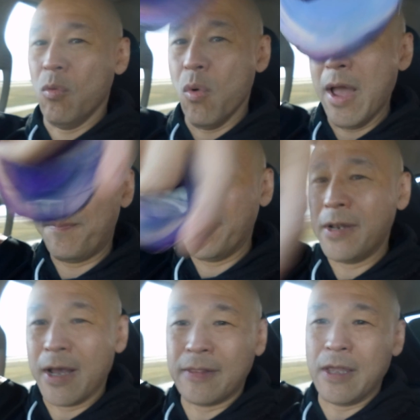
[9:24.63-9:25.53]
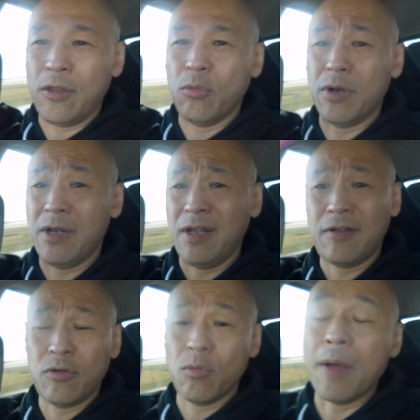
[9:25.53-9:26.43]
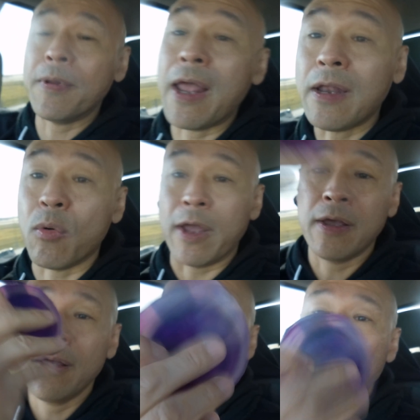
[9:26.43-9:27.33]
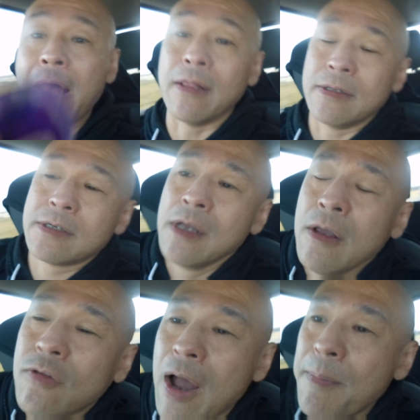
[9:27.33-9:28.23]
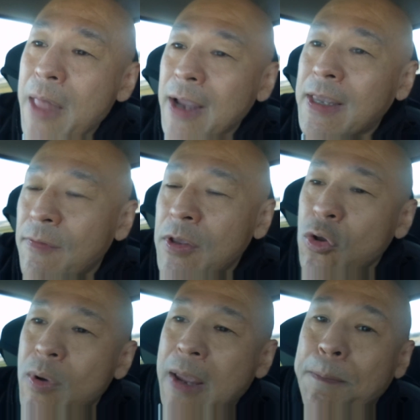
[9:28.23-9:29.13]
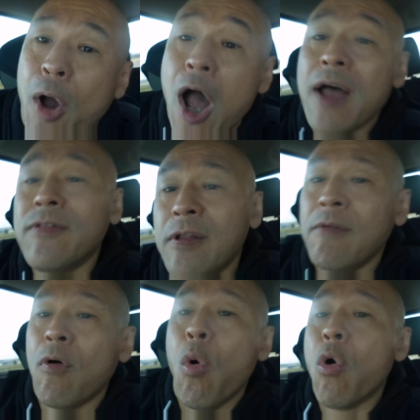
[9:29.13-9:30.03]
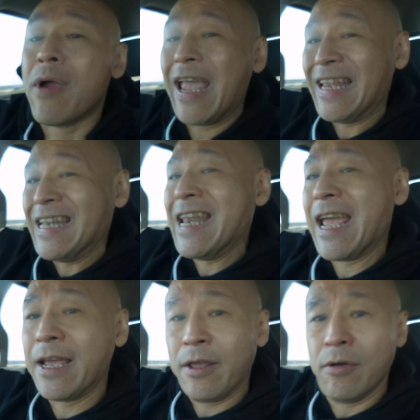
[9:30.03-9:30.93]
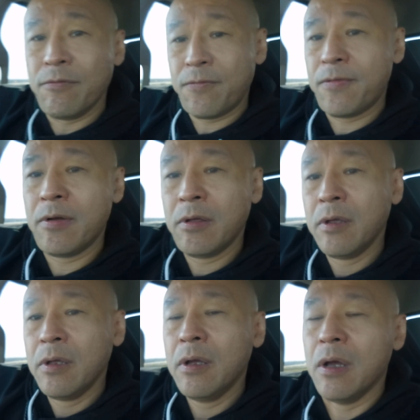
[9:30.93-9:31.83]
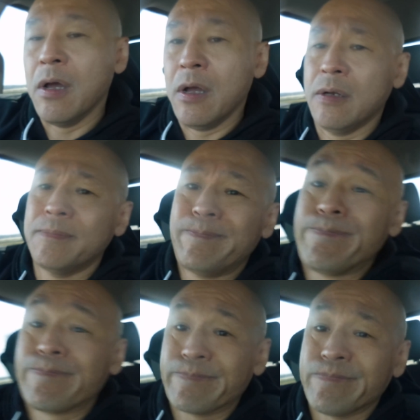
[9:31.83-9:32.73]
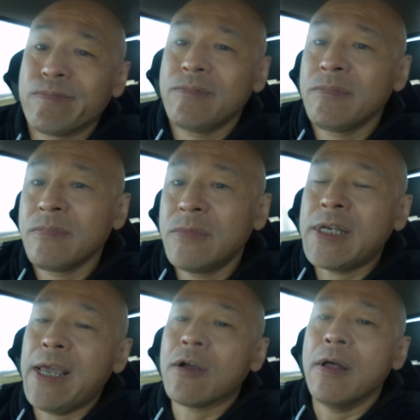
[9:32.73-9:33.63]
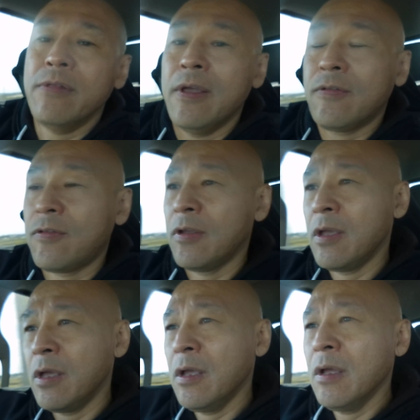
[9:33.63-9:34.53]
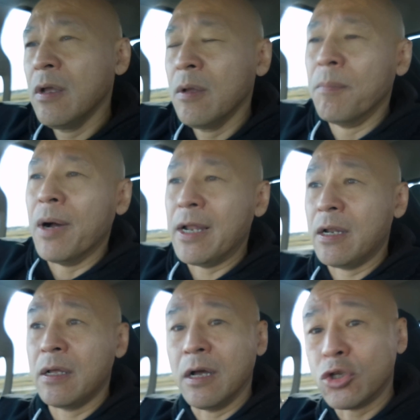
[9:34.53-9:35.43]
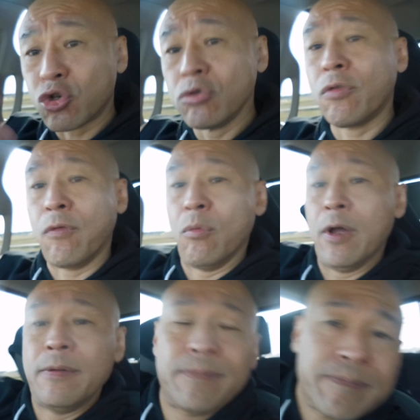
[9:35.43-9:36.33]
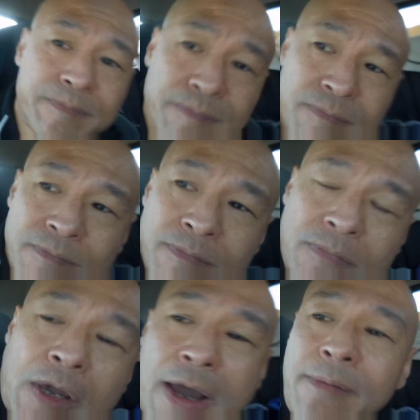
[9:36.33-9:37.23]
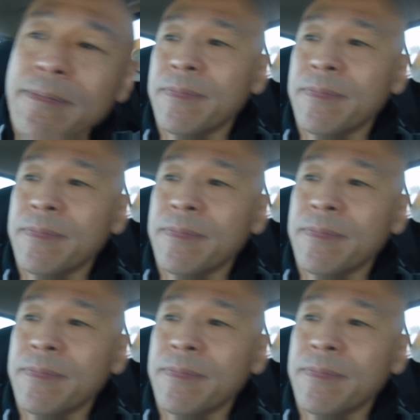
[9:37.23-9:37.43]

weapon. Not that you would need to do weapon anyway. Balance. So I'm not giving you a positive or a negative uh, take on this, but a truthful one. Okay,